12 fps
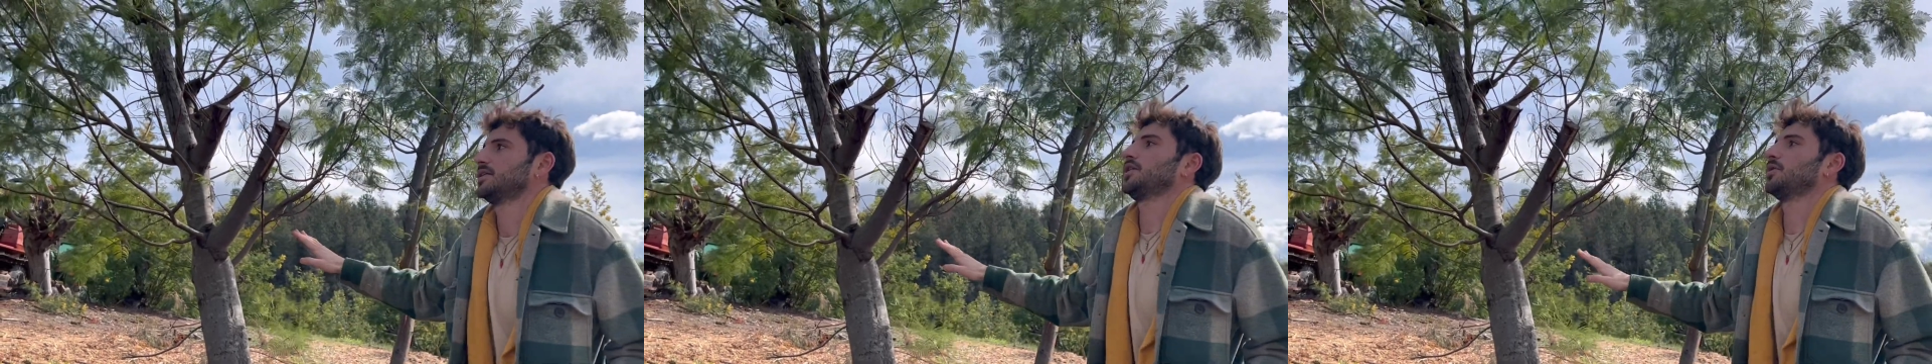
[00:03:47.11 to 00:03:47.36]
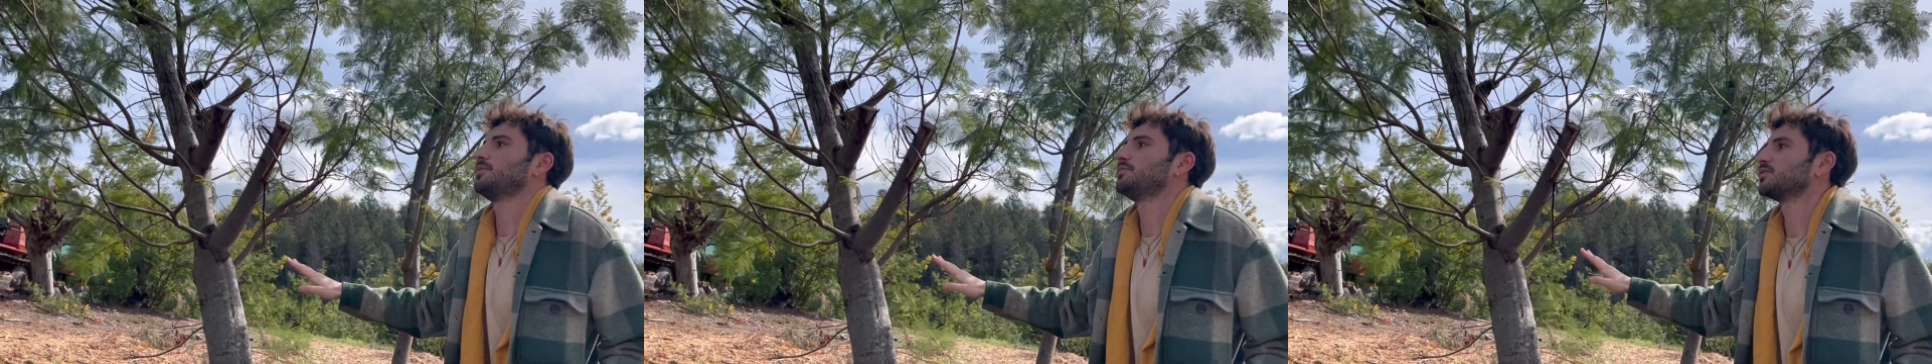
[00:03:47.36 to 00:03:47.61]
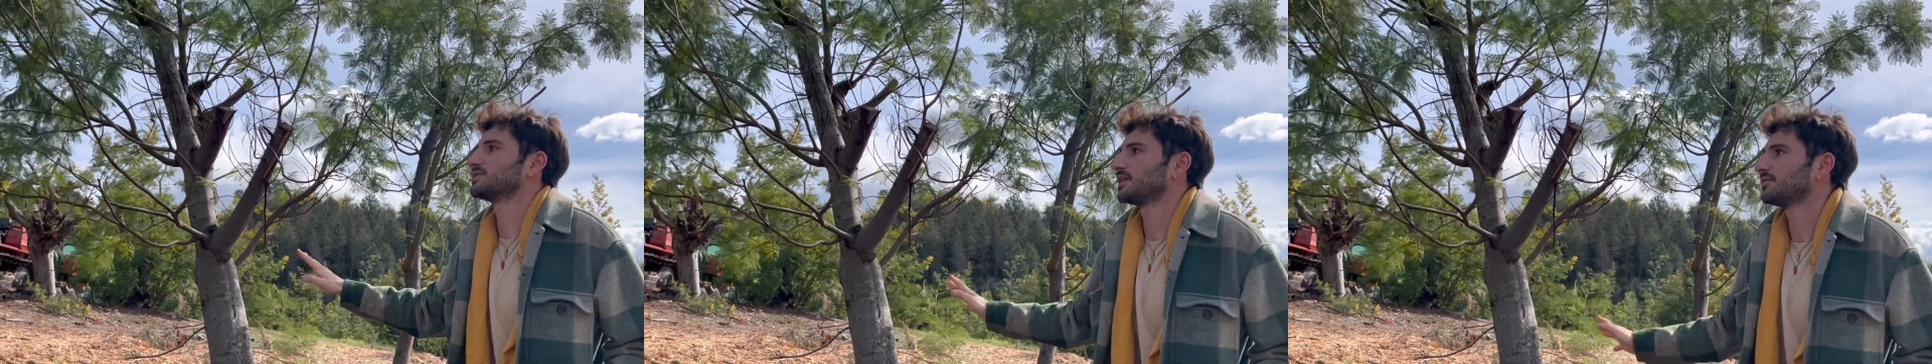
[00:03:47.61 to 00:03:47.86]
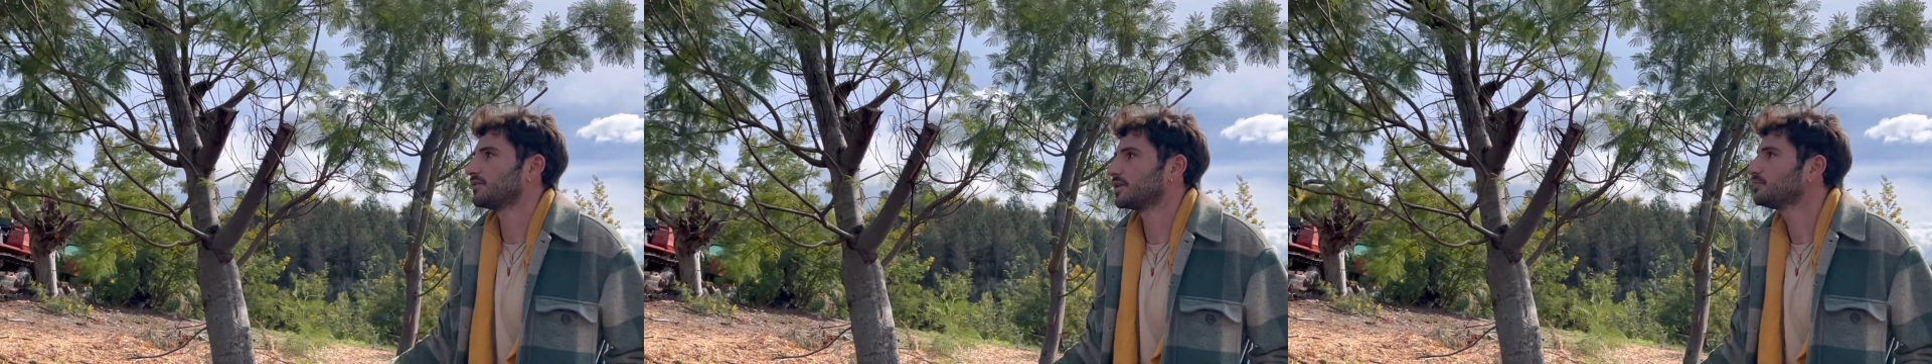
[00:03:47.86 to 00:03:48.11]
a mimosa
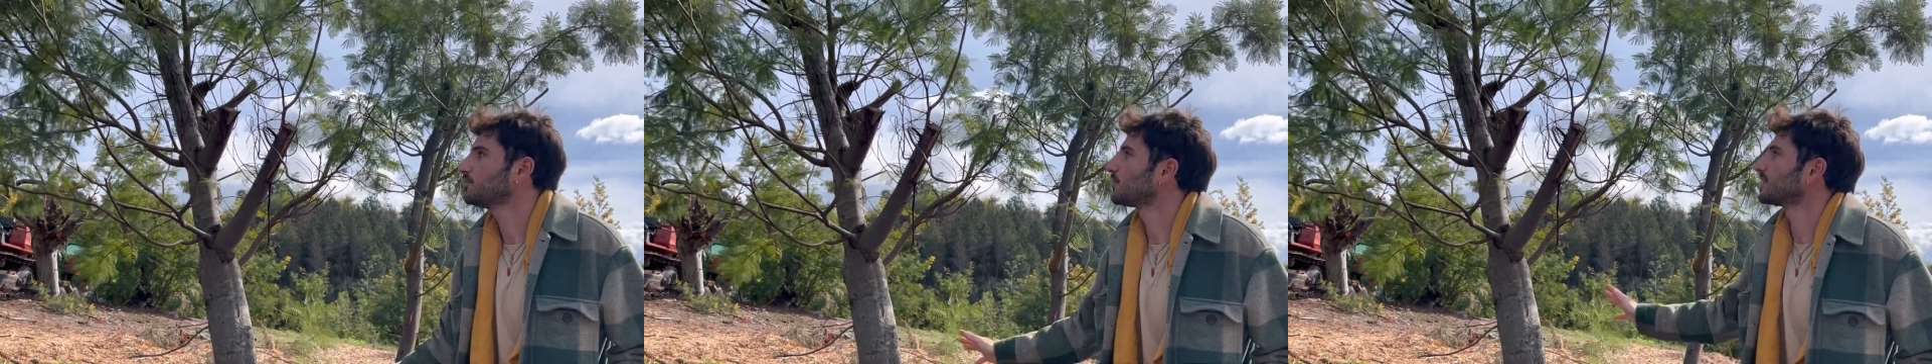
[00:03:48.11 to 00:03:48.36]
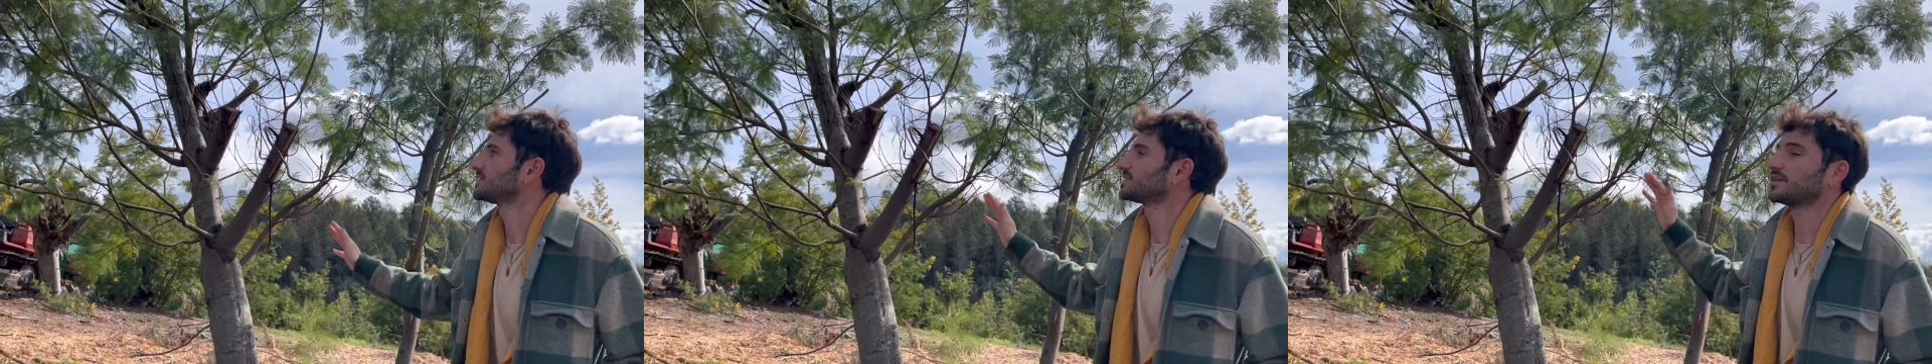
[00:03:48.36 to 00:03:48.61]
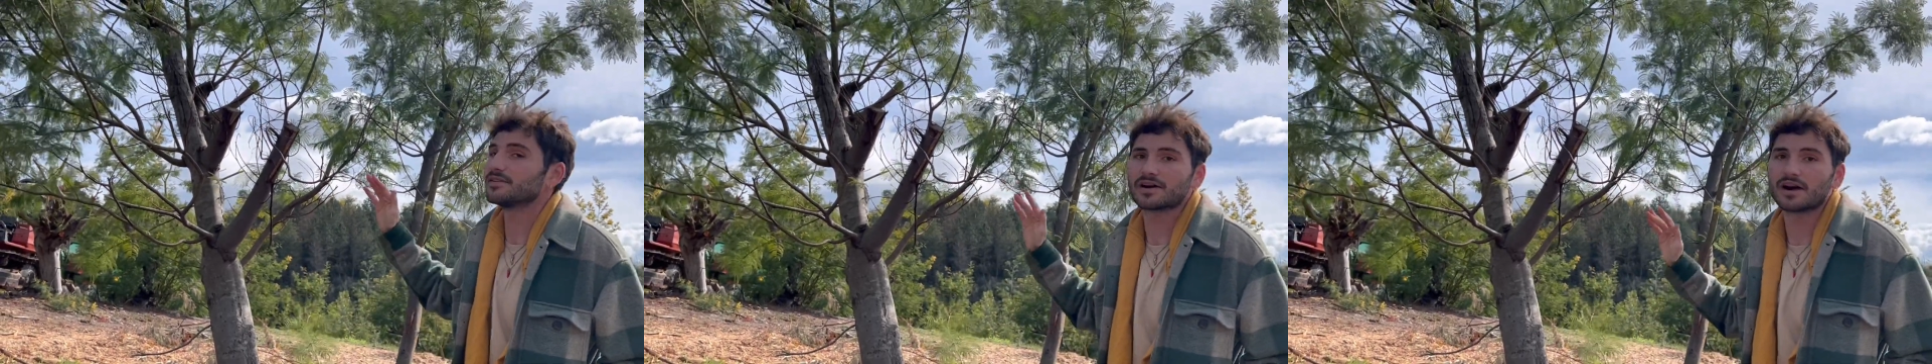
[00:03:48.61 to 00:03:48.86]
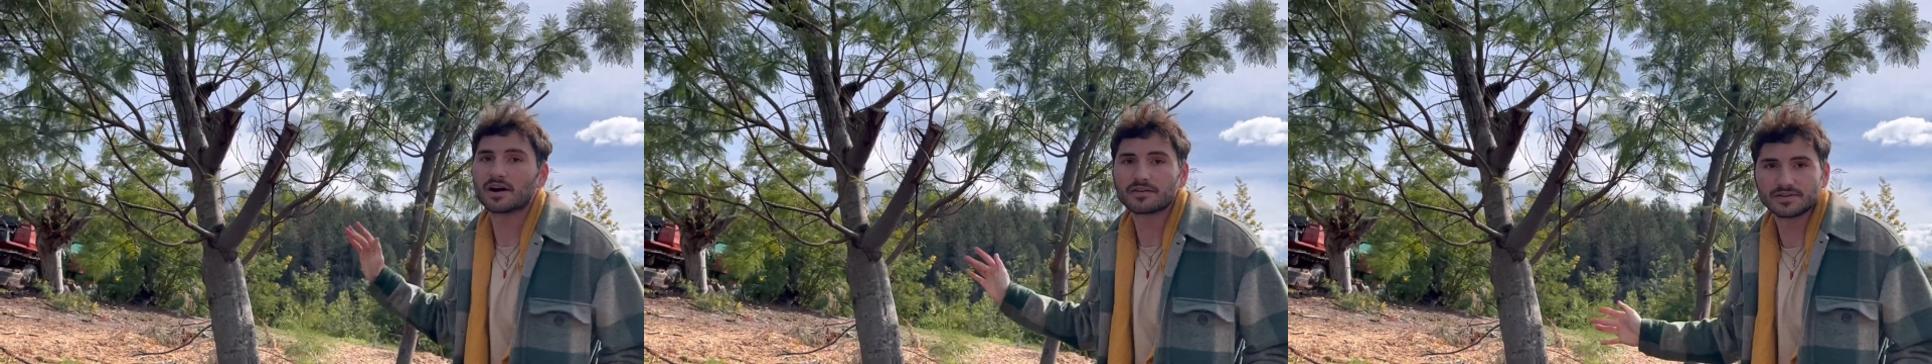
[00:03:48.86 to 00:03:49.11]
farm where it's har
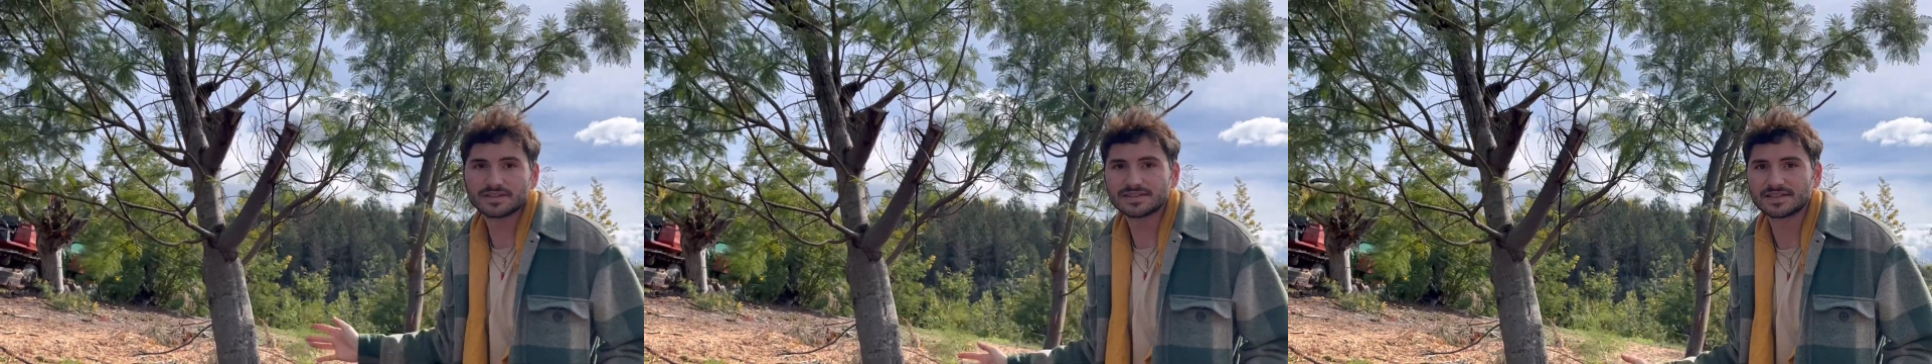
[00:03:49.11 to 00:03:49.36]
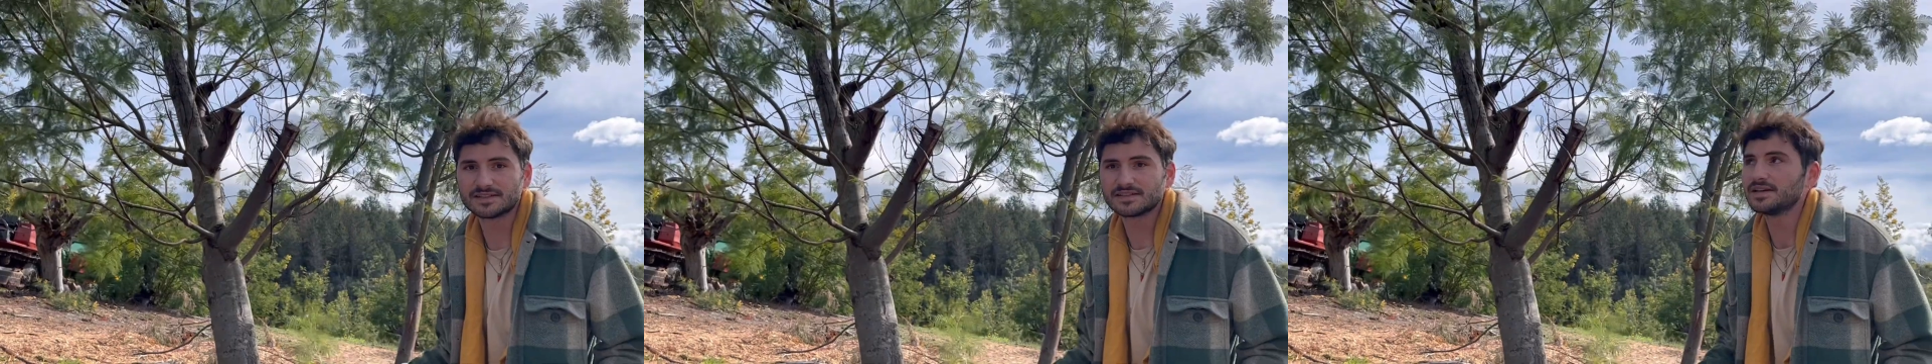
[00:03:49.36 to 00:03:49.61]
harvested